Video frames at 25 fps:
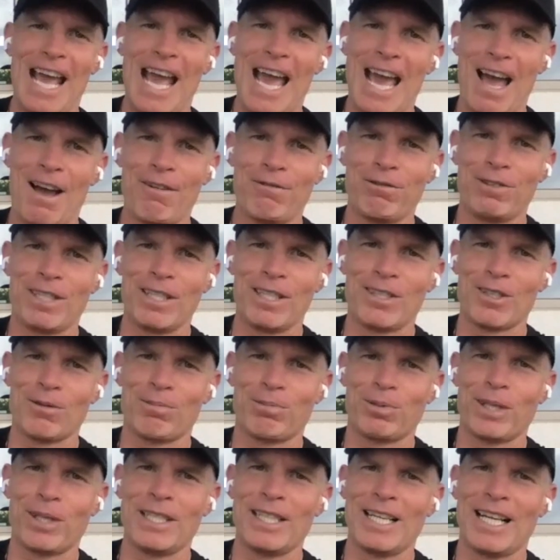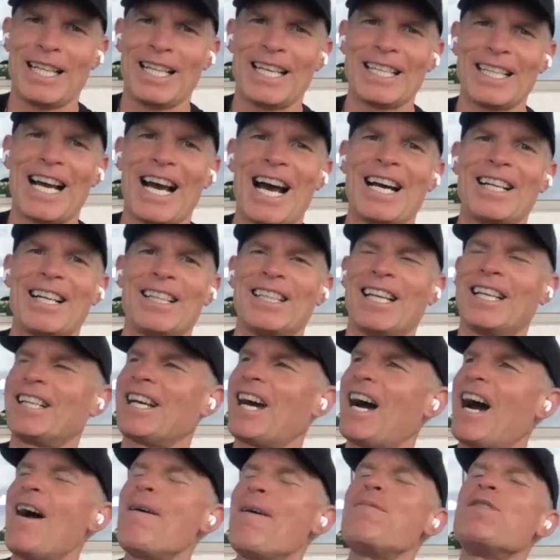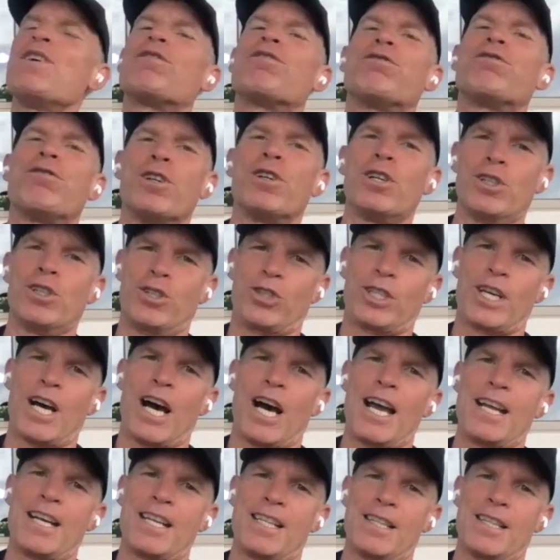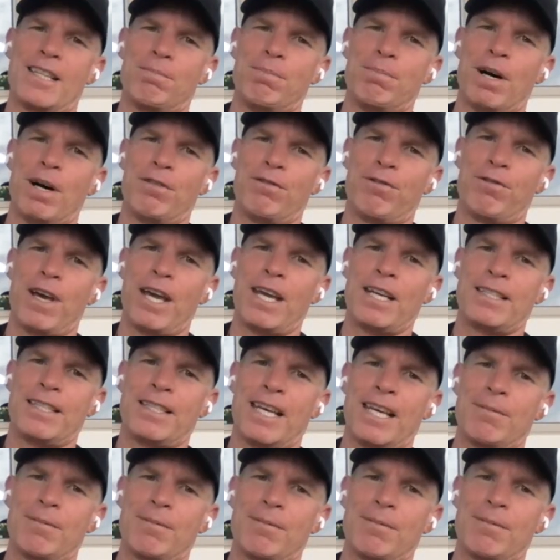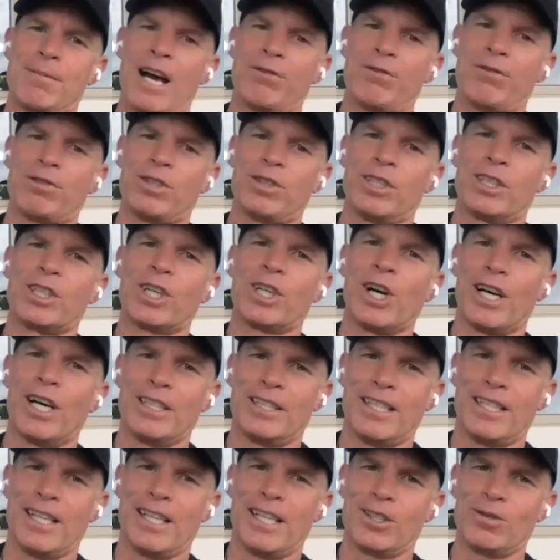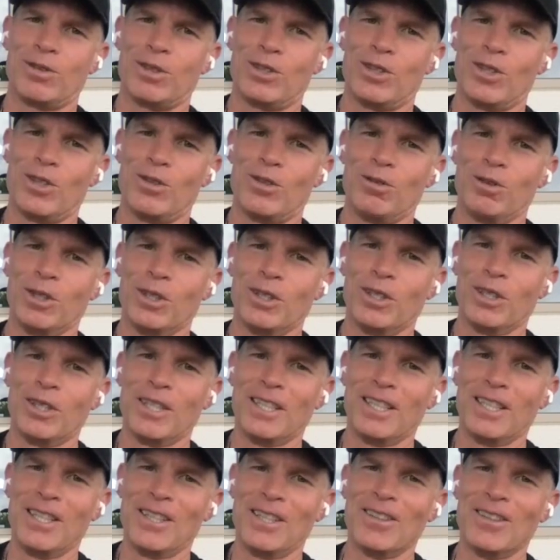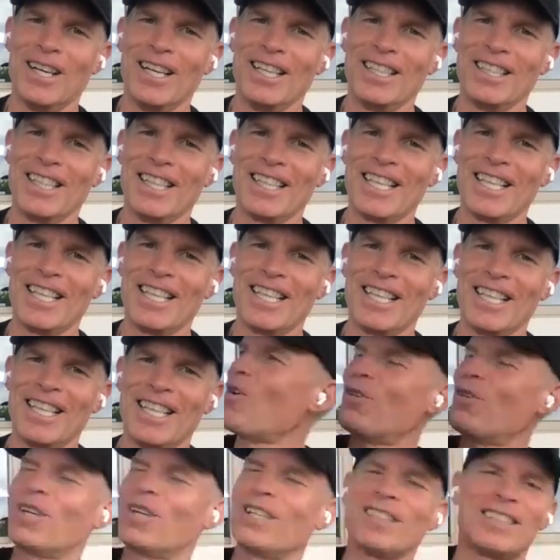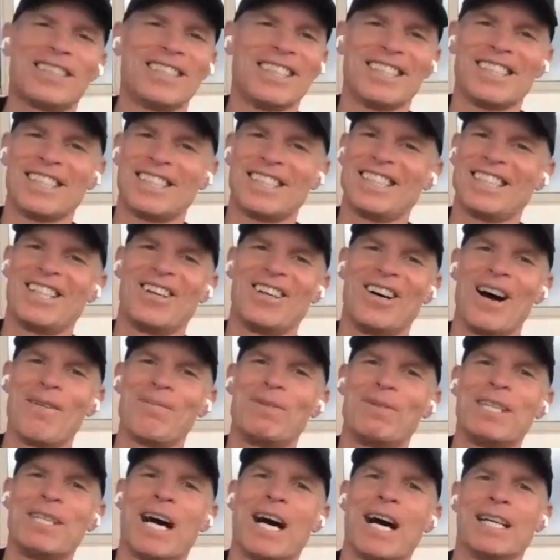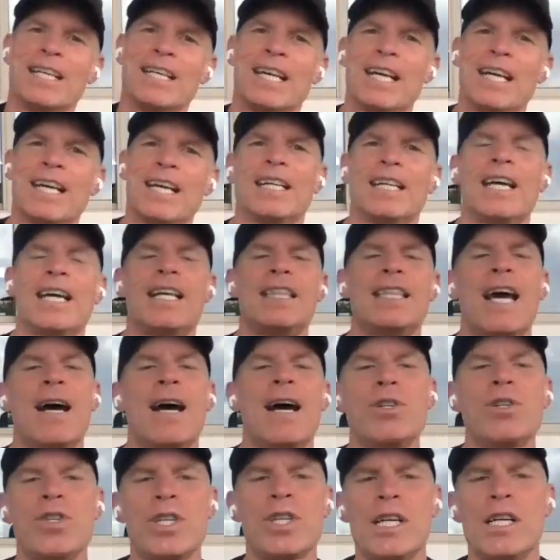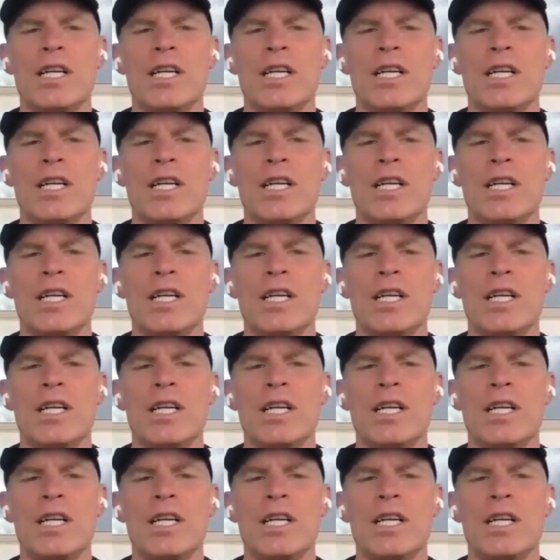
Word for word: have discipline like I, like I'm the first guy to the buffet table after the contest was over right like it's over you know I'm done and and that was an